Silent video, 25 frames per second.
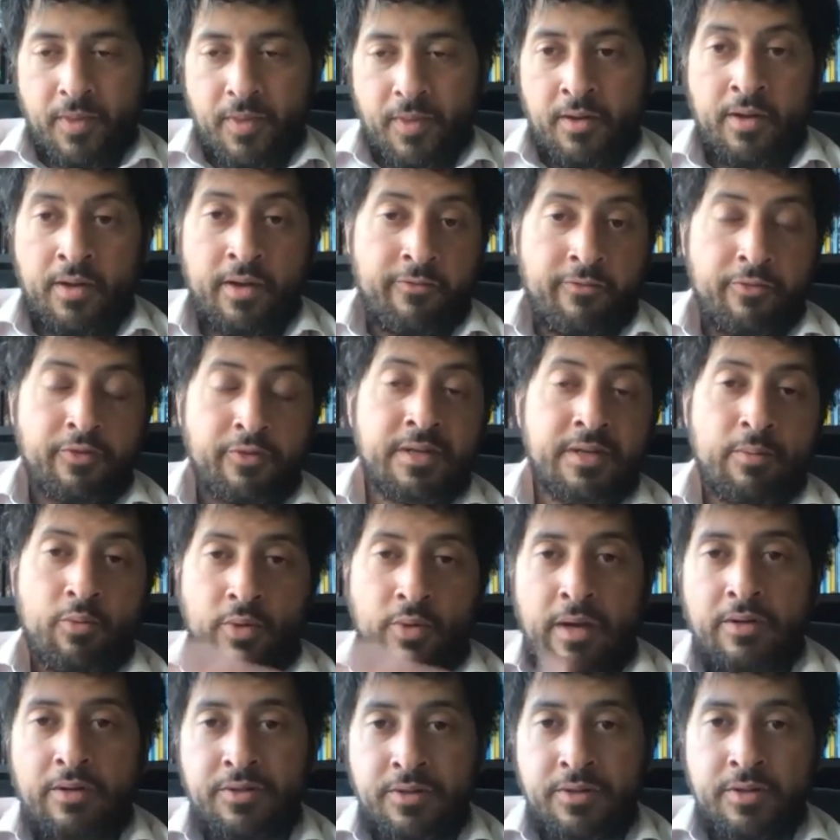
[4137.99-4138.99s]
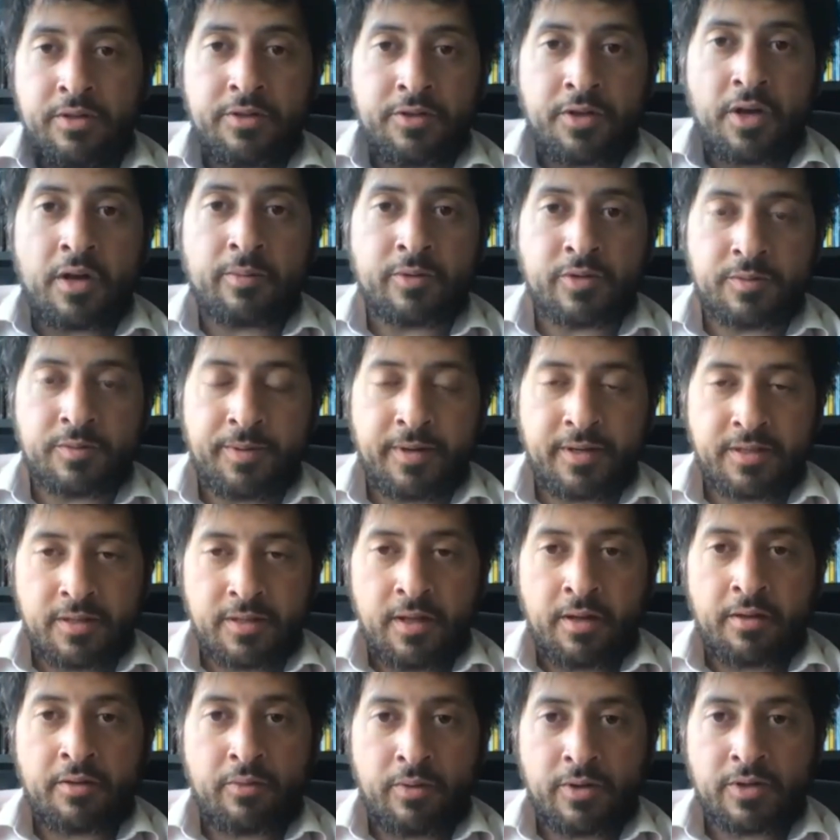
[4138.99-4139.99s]
For example, when I was in the autonomous space, a
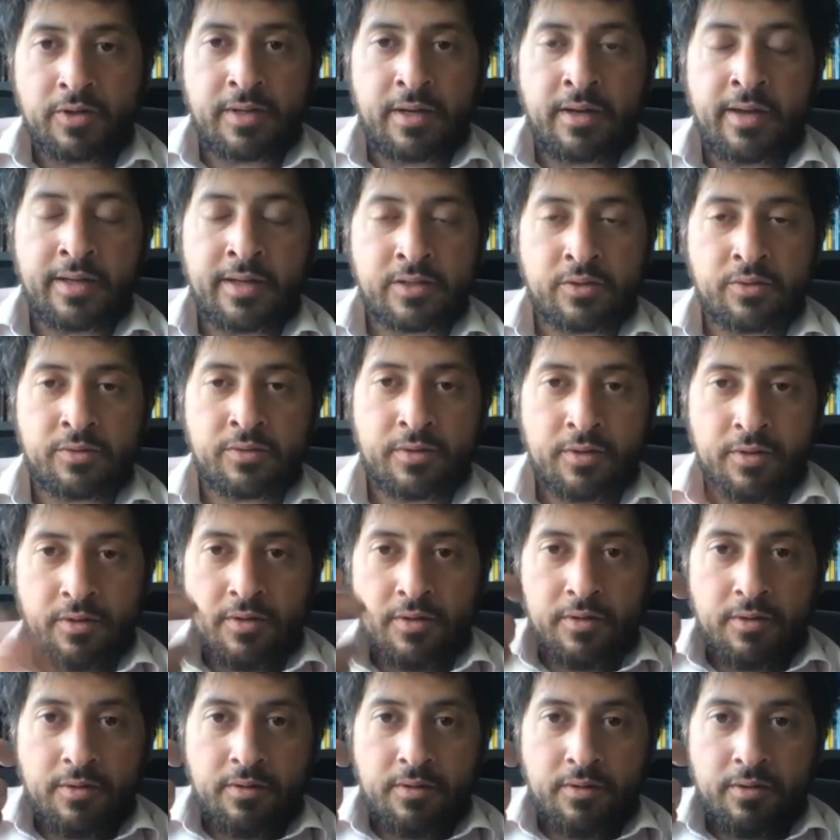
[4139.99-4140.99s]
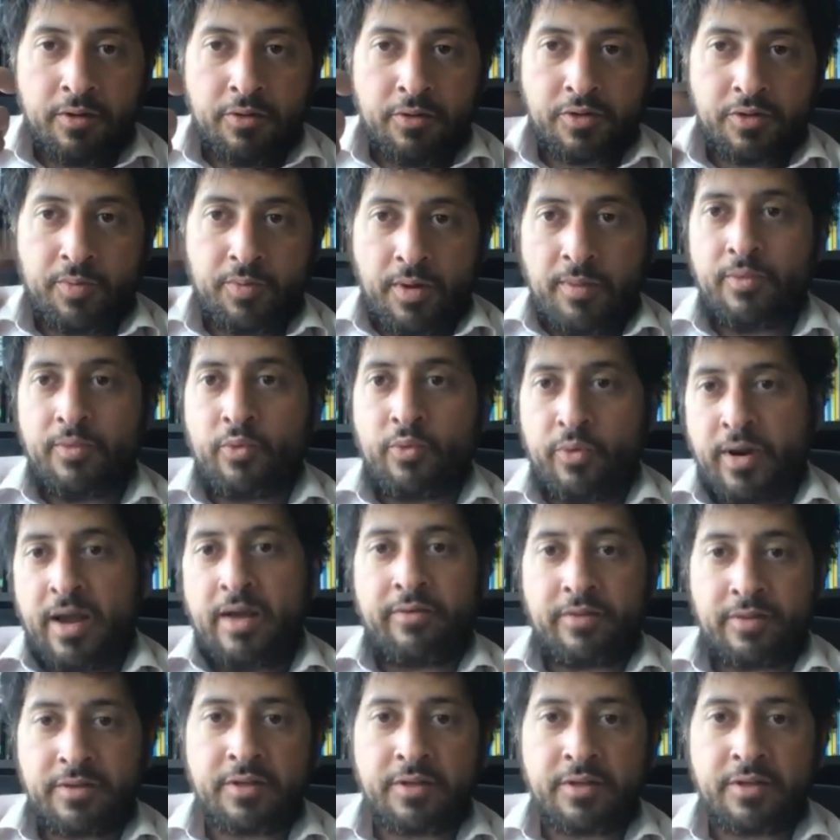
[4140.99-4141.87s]
lot of the questions I asked was, here's a problem that we're having